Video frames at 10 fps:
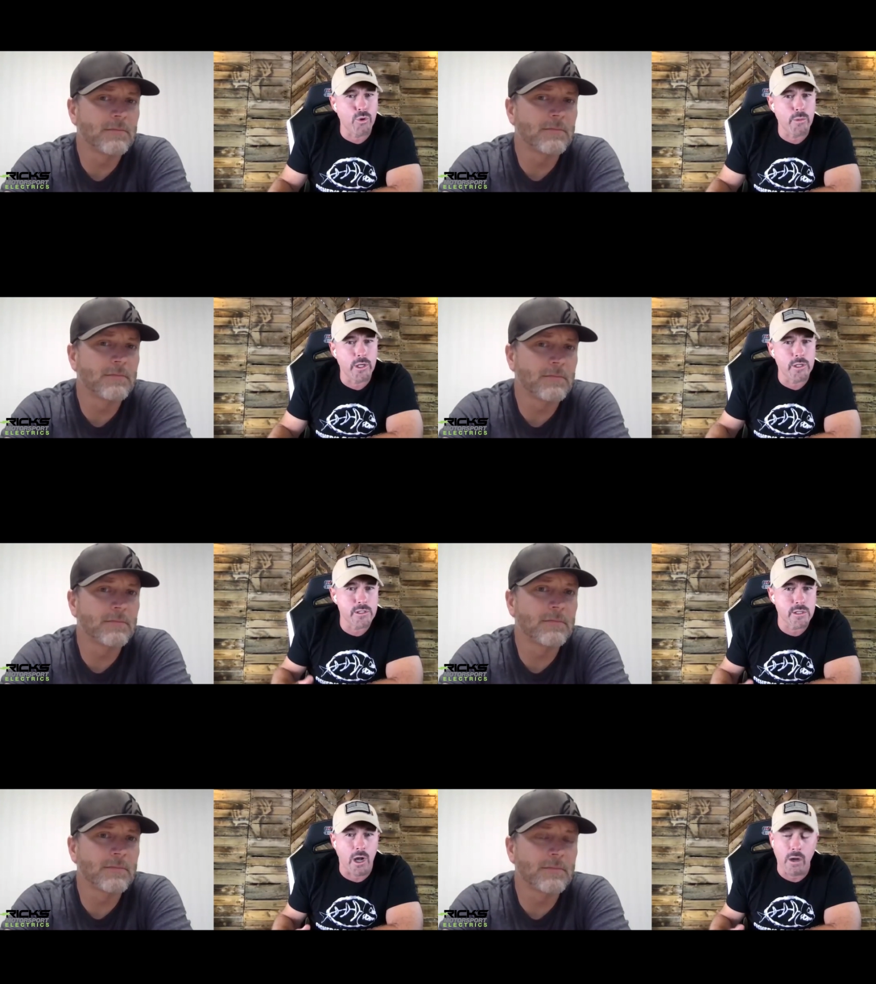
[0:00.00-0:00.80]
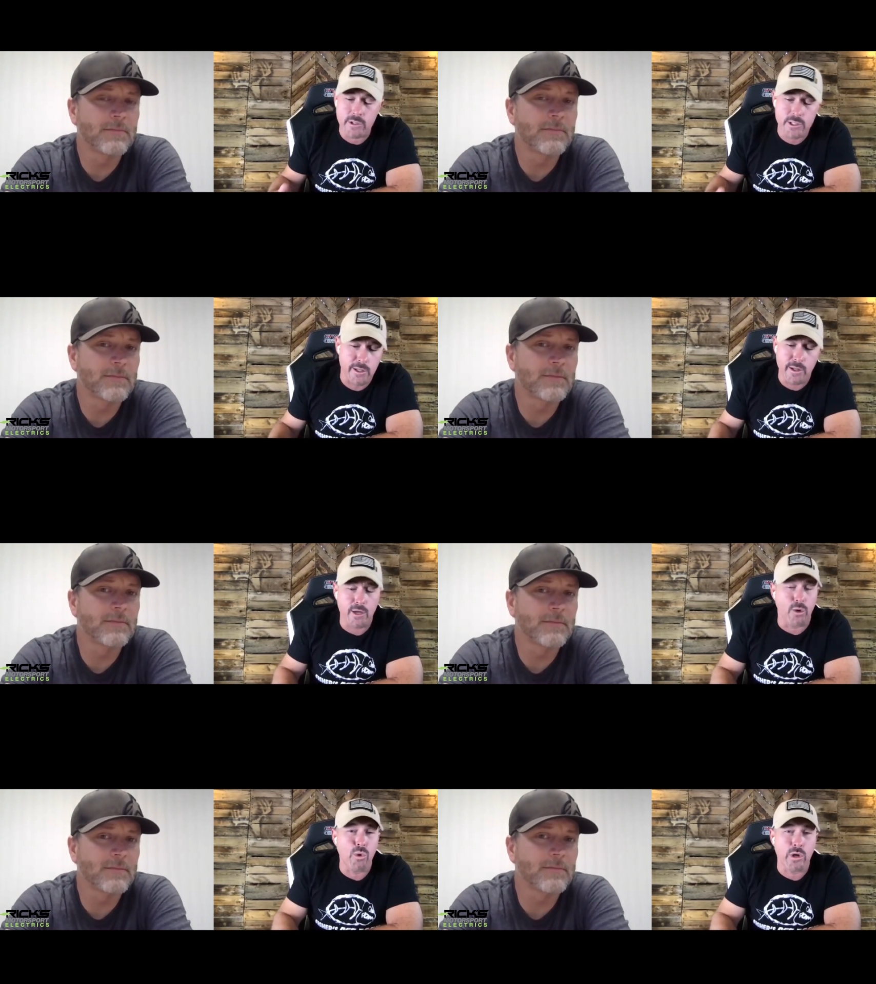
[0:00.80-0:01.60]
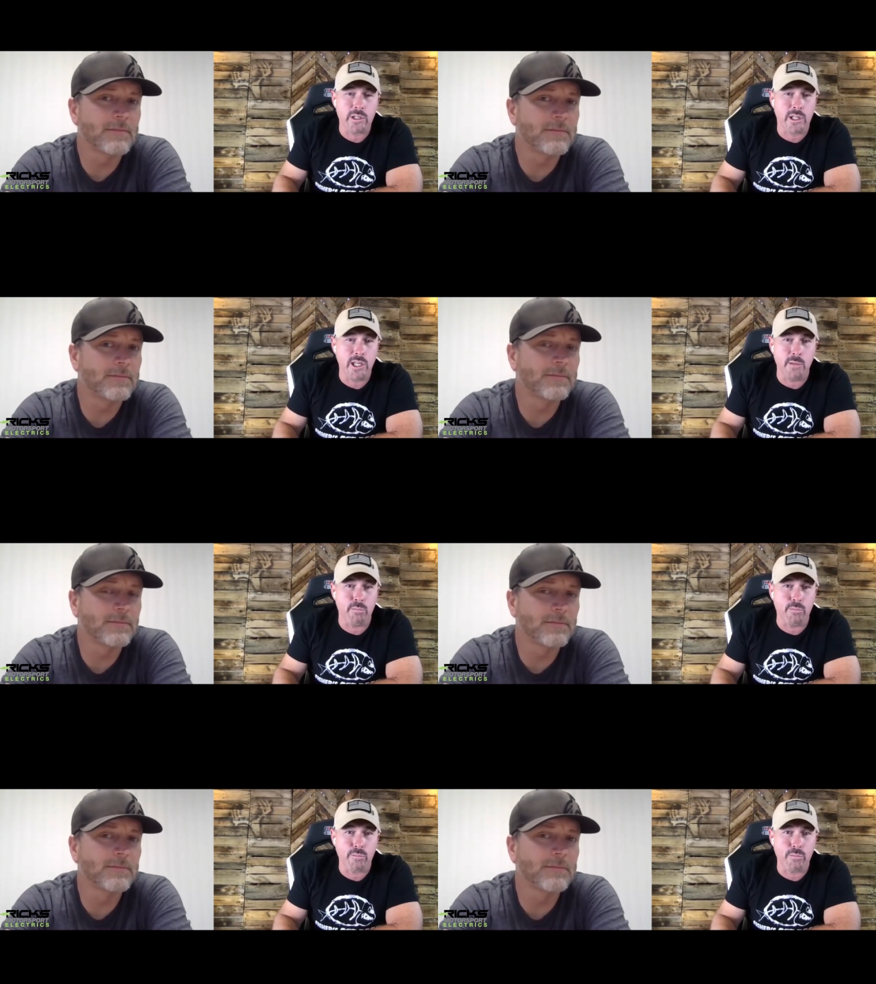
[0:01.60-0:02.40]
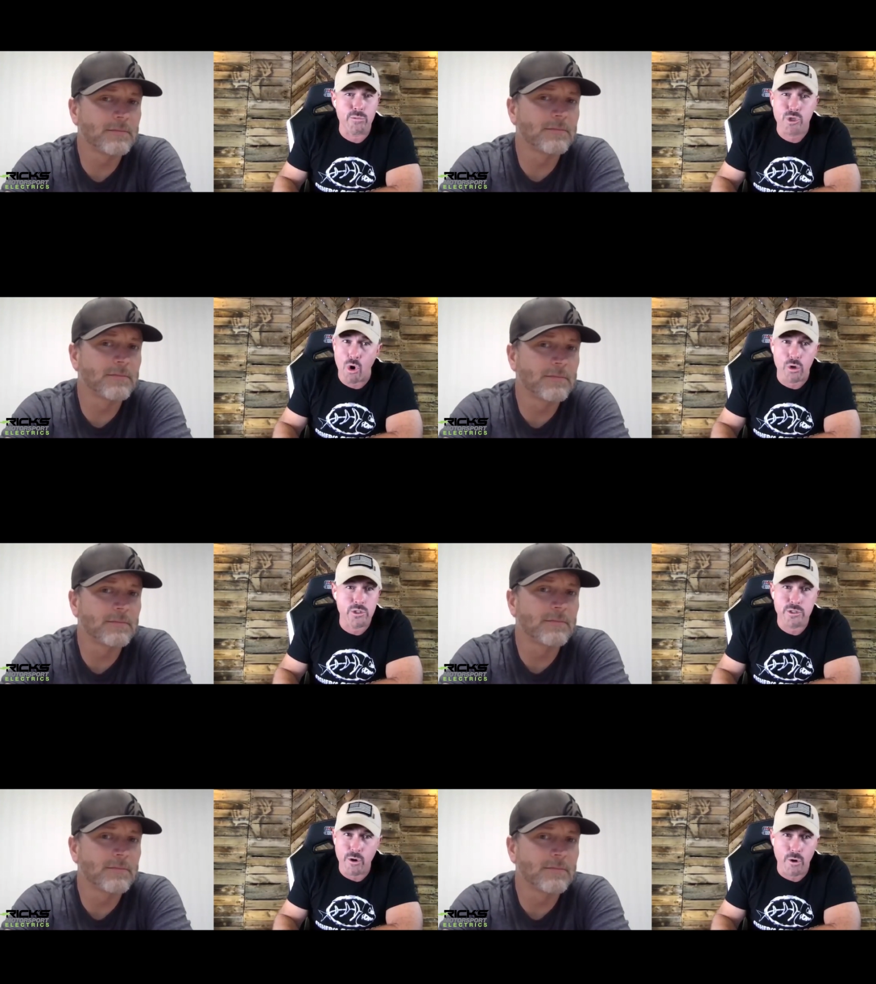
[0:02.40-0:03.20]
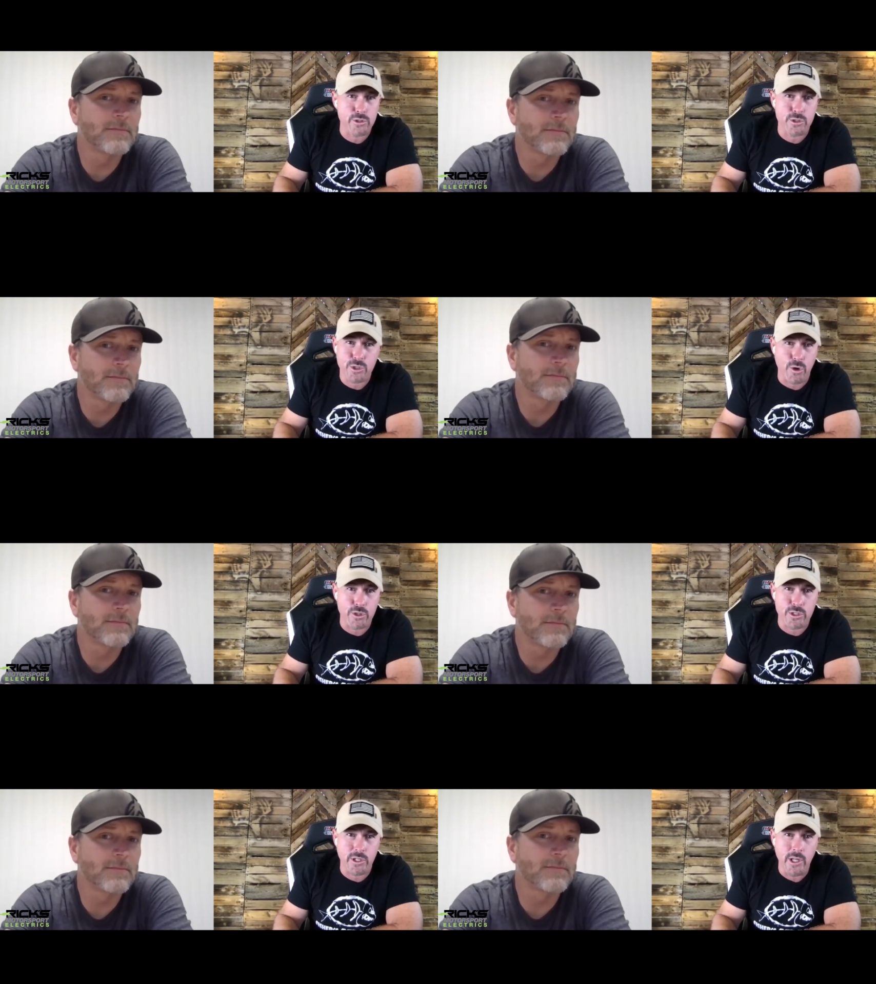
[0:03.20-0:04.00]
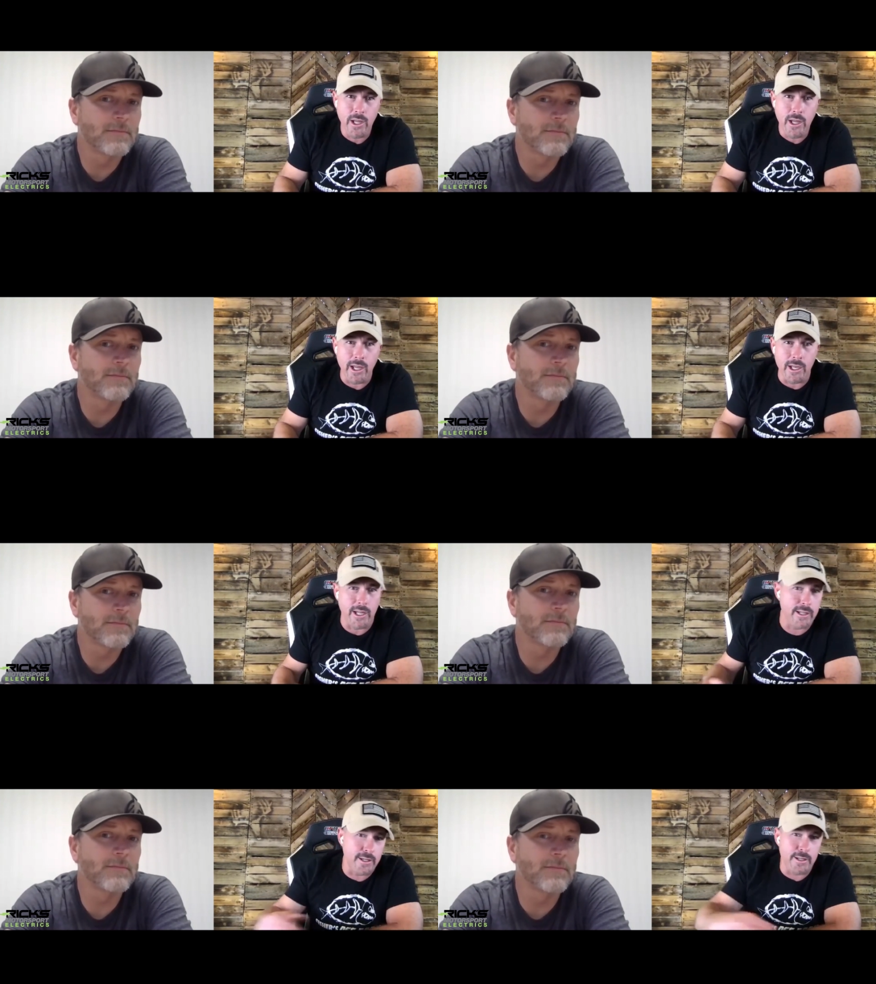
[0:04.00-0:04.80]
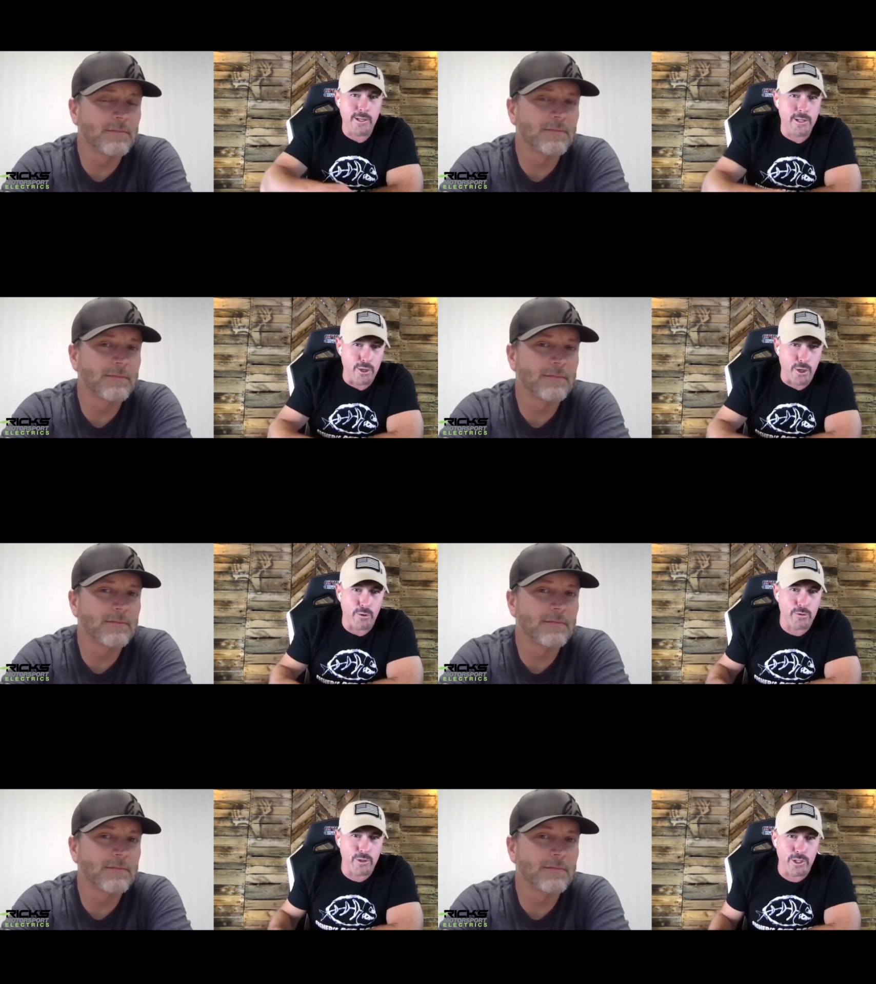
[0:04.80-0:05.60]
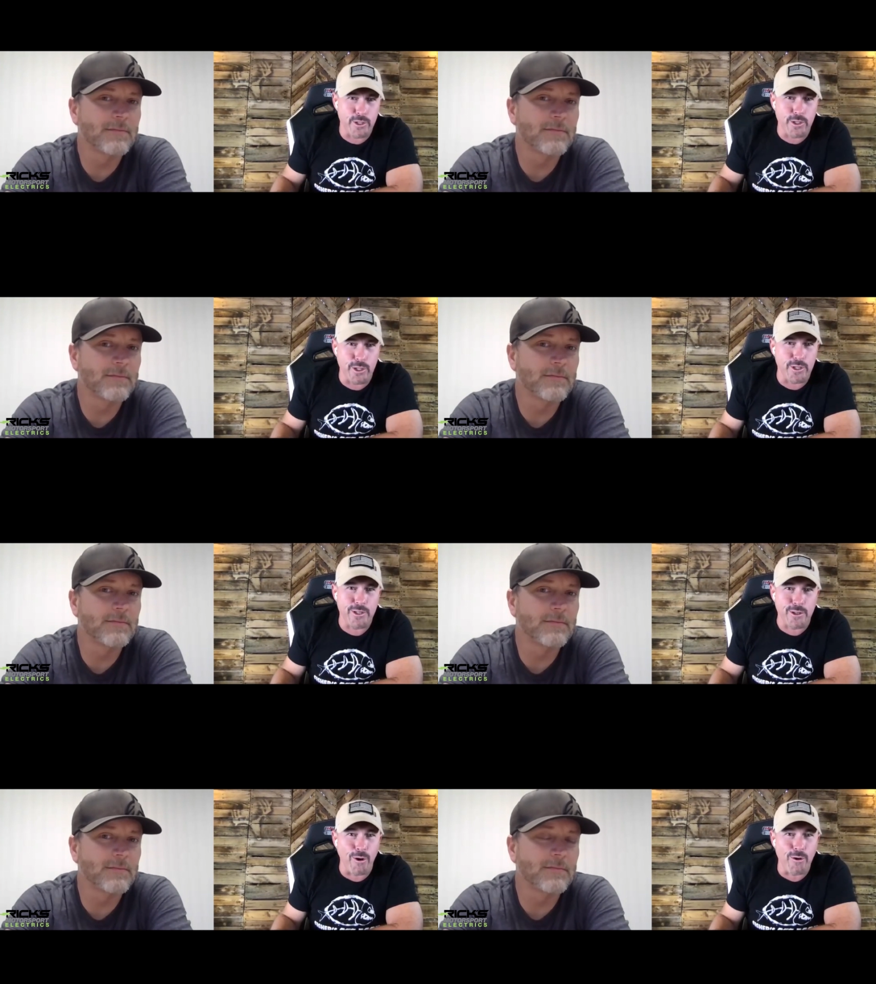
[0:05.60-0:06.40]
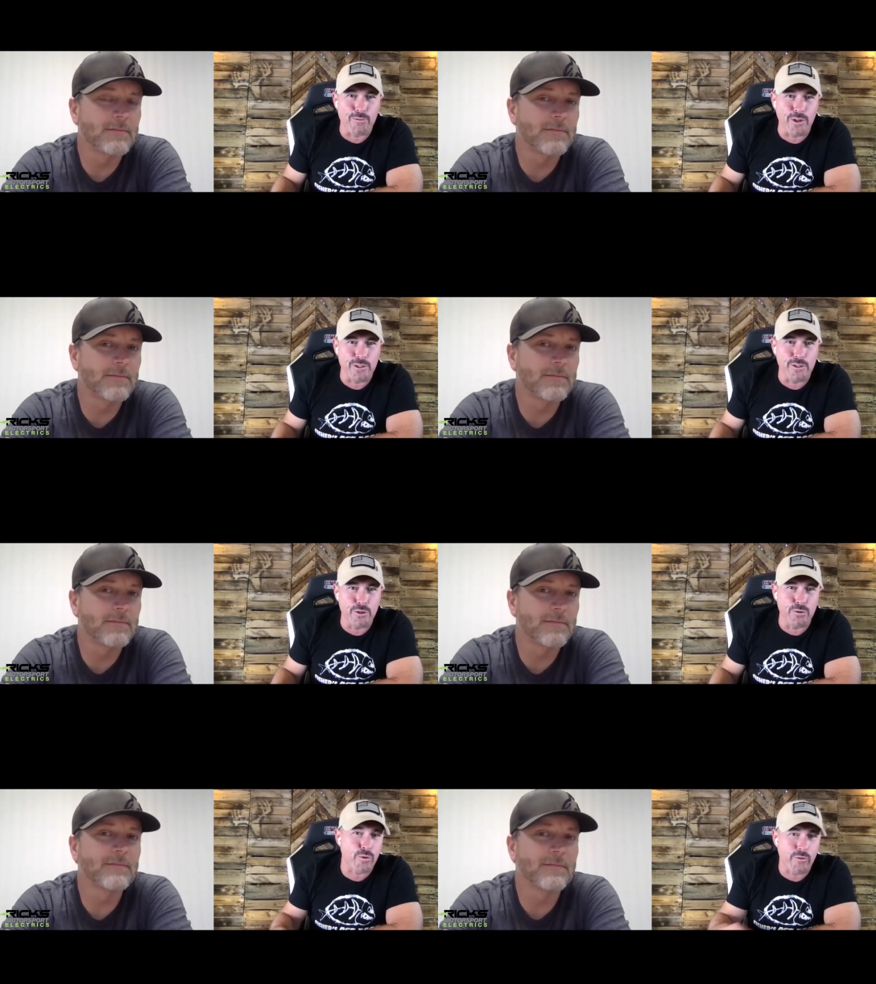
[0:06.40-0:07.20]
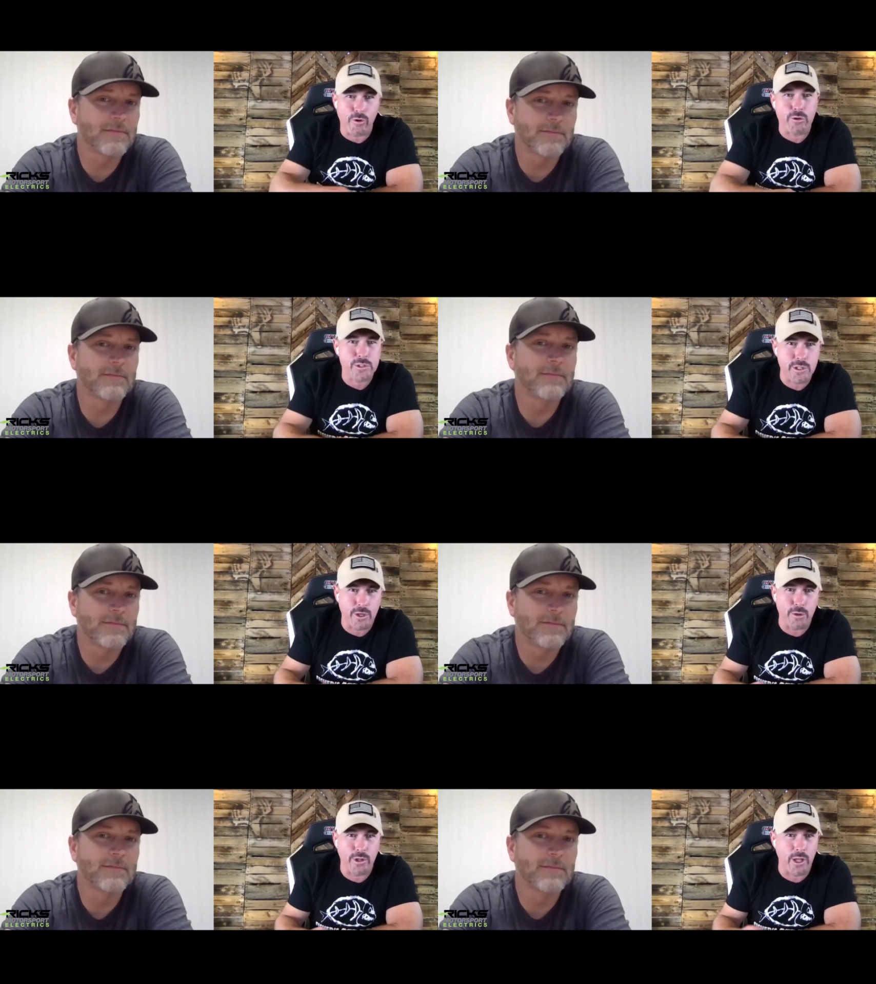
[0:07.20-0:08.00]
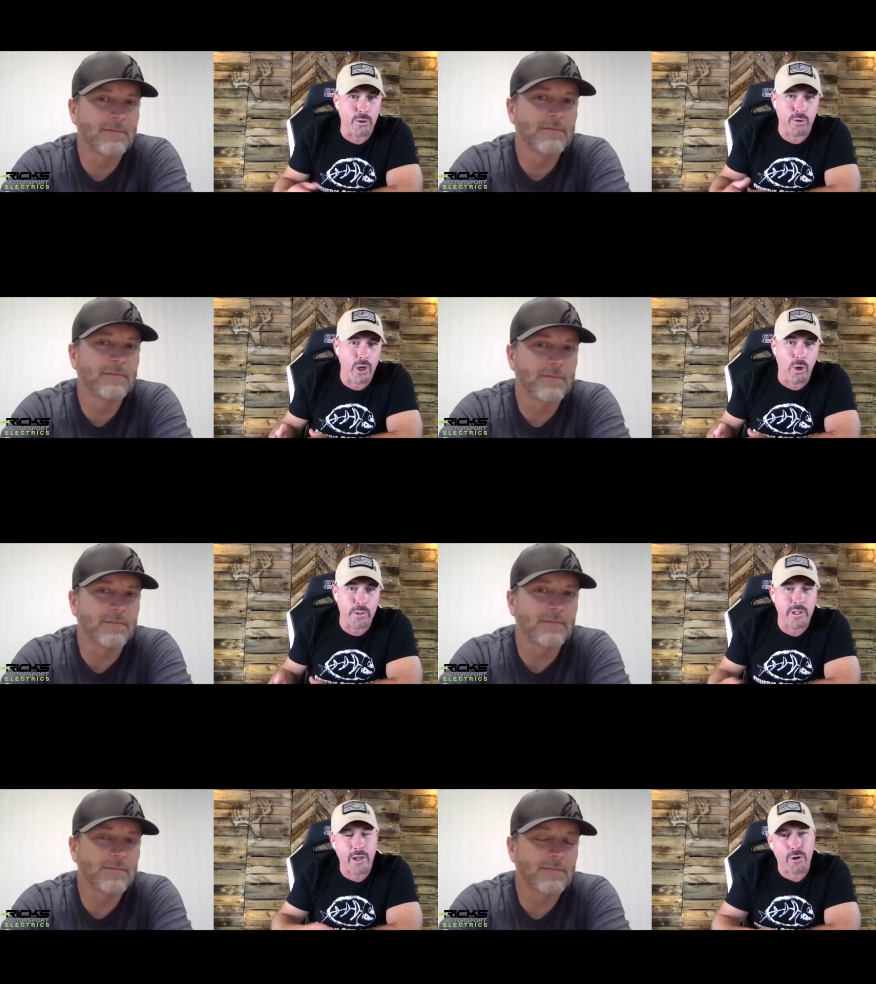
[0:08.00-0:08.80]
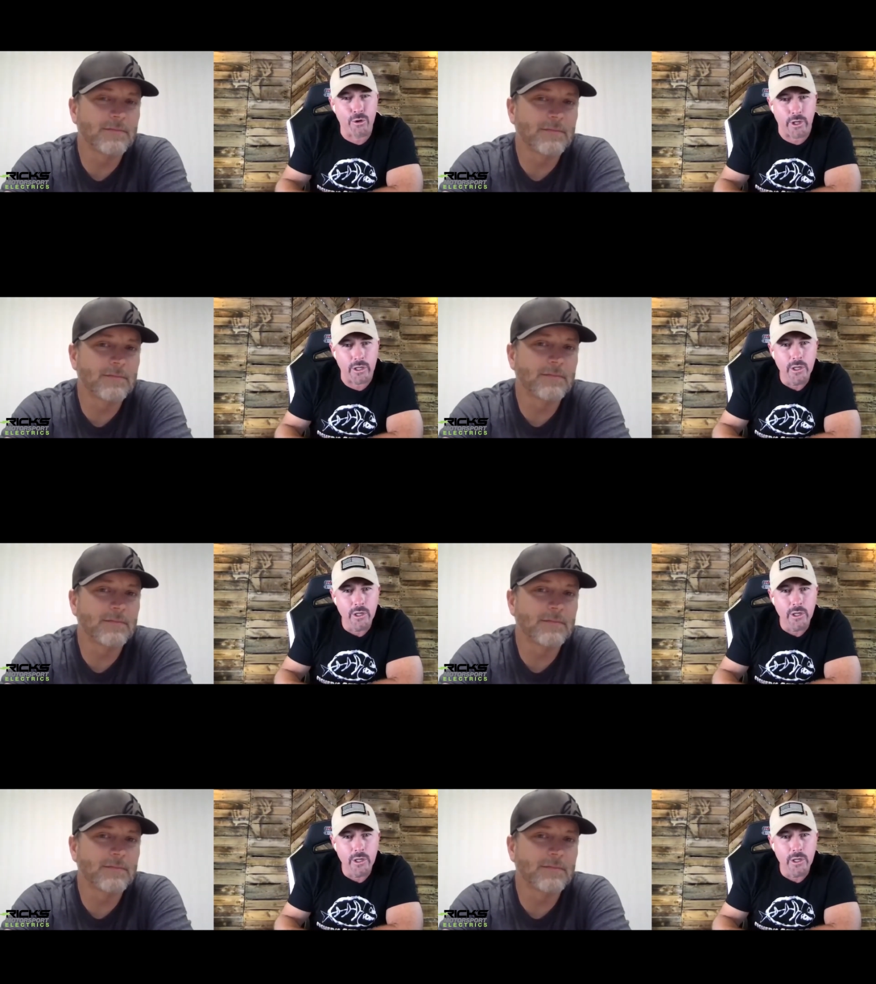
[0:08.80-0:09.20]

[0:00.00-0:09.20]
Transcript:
Speaker 1: Because obviously they don't want it to keep charging, charging, charging, and then you know in in the long run do reverse. You know they don't help it, they hurt it.